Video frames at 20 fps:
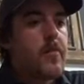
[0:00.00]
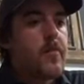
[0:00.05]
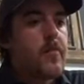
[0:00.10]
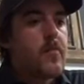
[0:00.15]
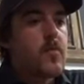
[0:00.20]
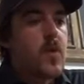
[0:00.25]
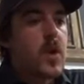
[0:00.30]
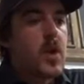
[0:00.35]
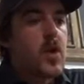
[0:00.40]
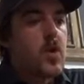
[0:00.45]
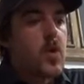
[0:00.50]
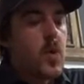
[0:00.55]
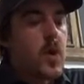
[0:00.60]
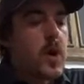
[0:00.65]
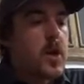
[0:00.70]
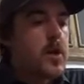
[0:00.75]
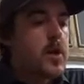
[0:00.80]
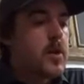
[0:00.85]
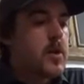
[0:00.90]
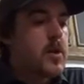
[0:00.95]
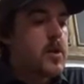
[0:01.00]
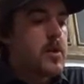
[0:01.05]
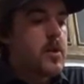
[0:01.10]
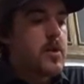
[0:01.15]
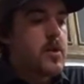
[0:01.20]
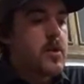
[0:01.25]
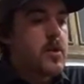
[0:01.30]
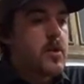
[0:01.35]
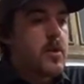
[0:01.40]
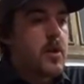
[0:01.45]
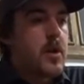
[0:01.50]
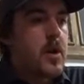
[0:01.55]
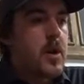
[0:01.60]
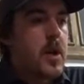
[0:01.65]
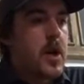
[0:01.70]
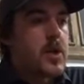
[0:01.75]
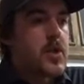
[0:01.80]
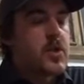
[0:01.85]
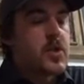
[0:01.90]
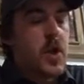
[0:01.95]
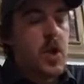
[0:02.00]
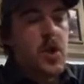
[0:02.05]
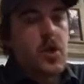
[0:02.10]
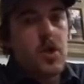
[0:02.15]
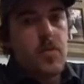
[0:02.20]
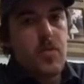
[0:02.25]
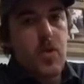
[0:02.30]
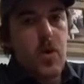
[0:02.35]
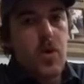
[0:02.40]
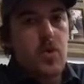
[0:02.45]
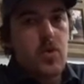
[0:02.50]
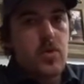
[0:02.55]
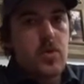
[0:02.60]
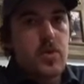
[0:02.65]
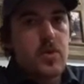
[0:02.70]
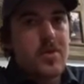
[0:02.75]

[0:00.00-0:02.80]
right quick. I started about